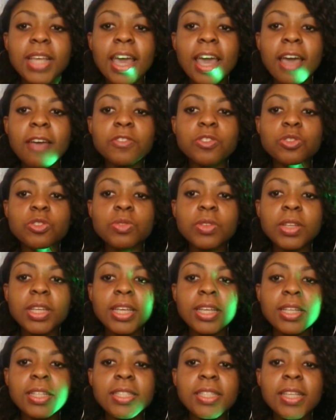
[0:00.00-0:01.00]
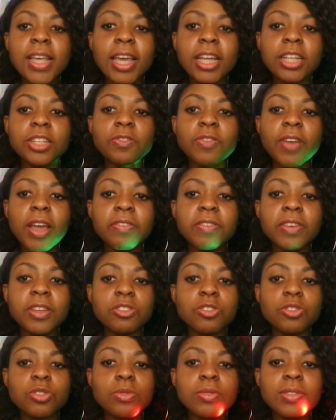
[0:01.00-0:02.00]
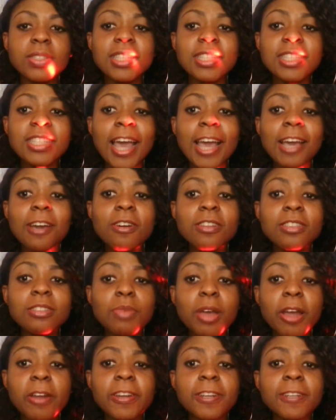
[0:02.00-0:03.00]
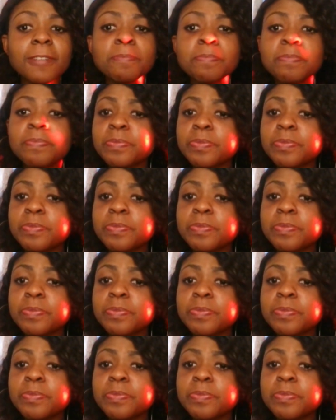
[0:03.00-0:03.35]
I have two kids, age 5 and 2. Since I got married,